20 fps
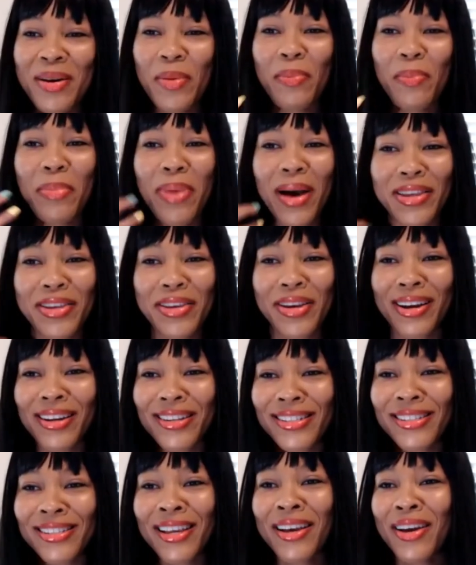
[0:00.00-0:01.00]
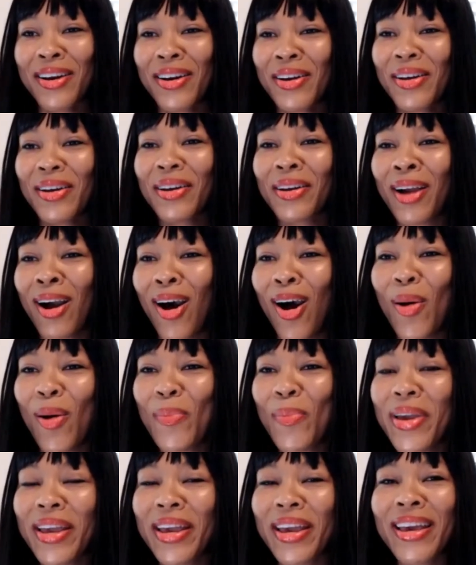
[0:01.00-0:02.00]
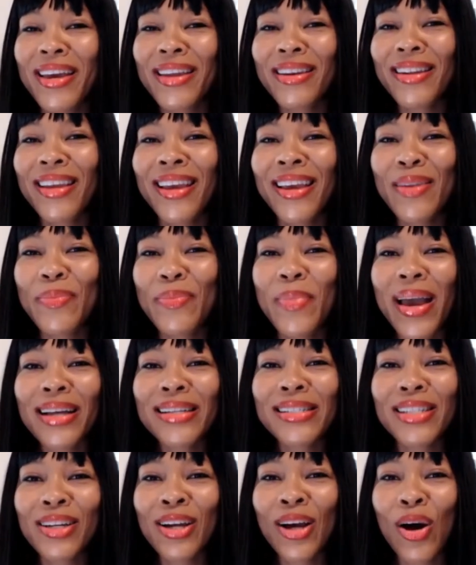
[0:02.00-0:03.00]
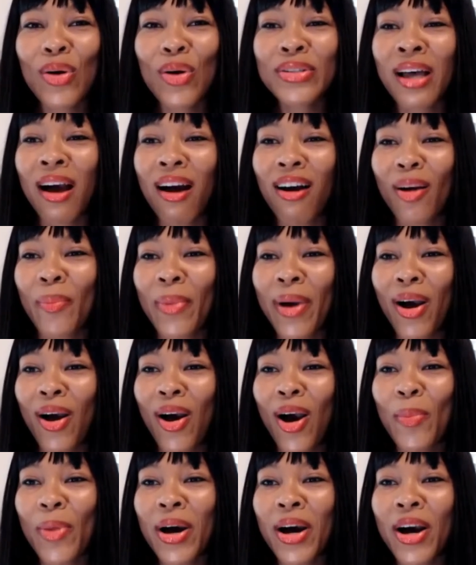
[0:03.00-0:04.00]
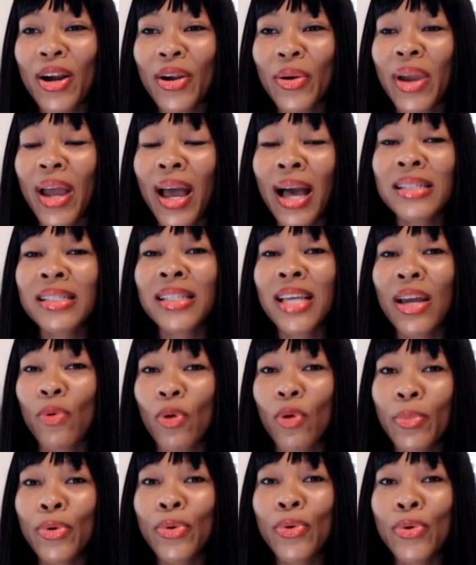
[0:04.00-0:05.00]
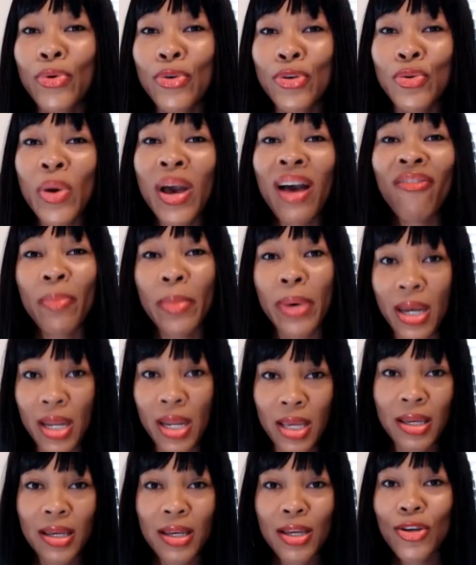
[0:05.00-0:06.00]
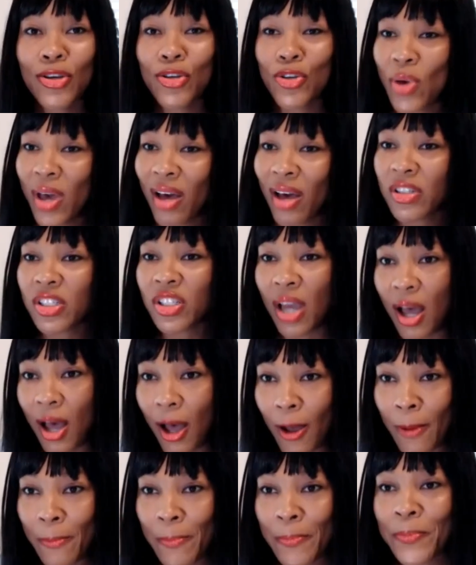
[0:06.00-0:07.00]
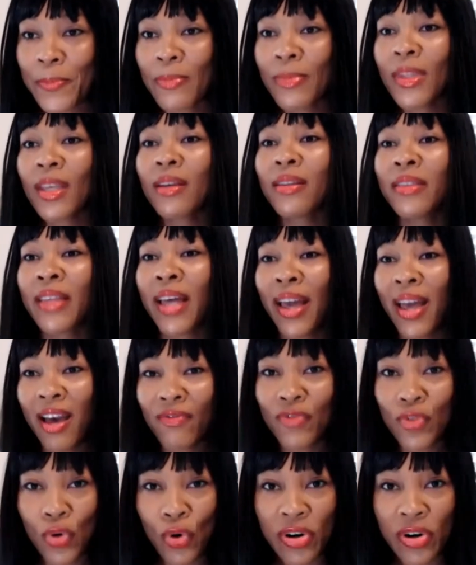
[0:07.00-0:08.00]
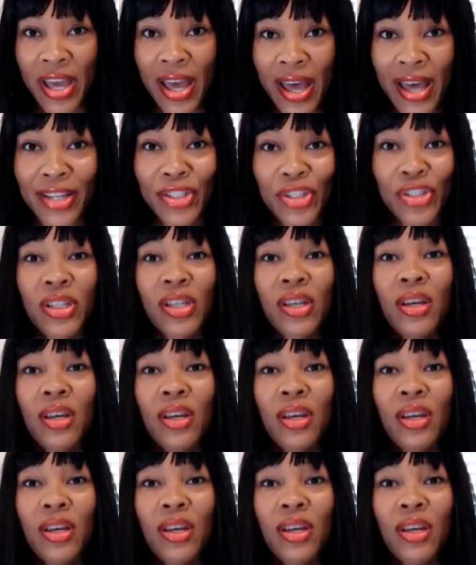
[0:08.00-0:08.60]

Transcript: my youngest called me in, in Mexico talking about I'm hungry. I say, well, boo, you have money. You have a job. They have DoorDash